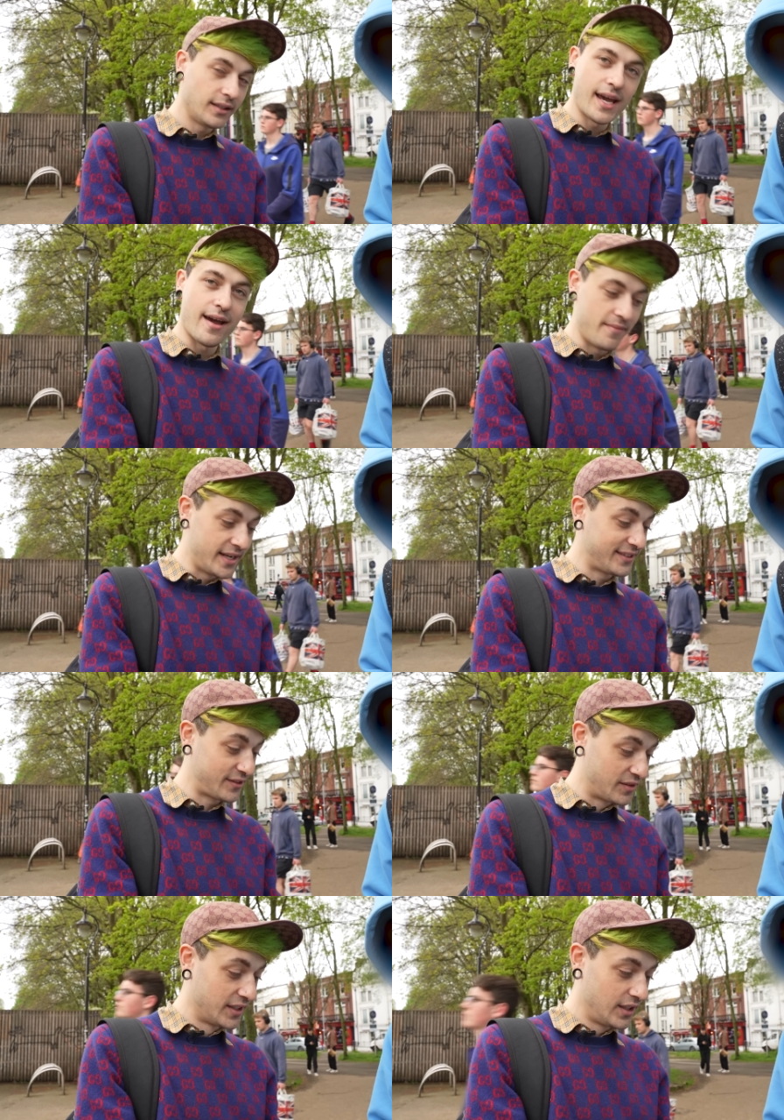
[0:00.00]
yeah. I mean, it's
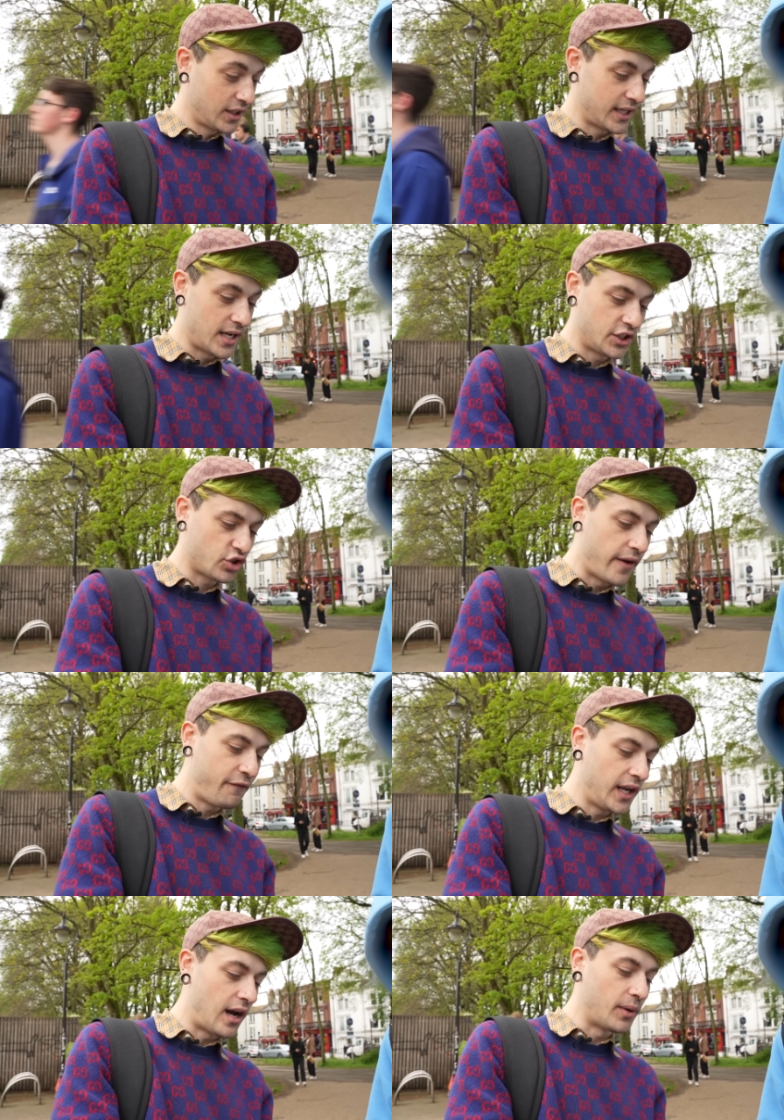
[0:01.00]
looking nice. Try and
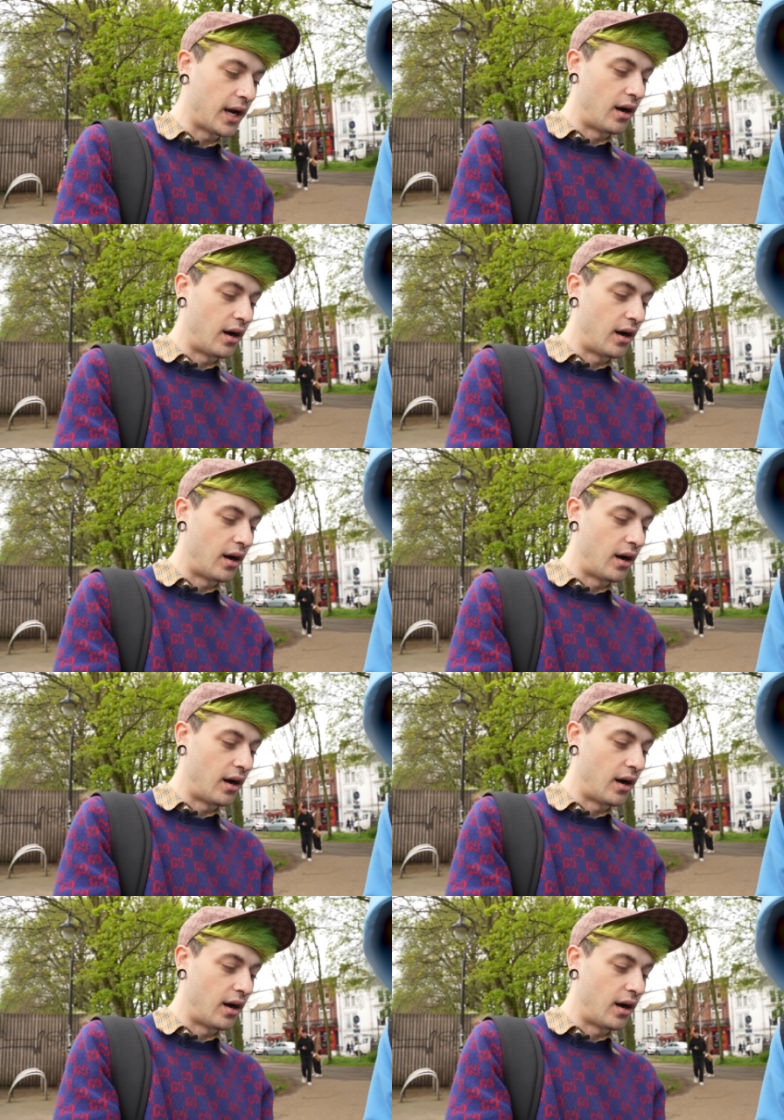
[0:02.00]
fill it up like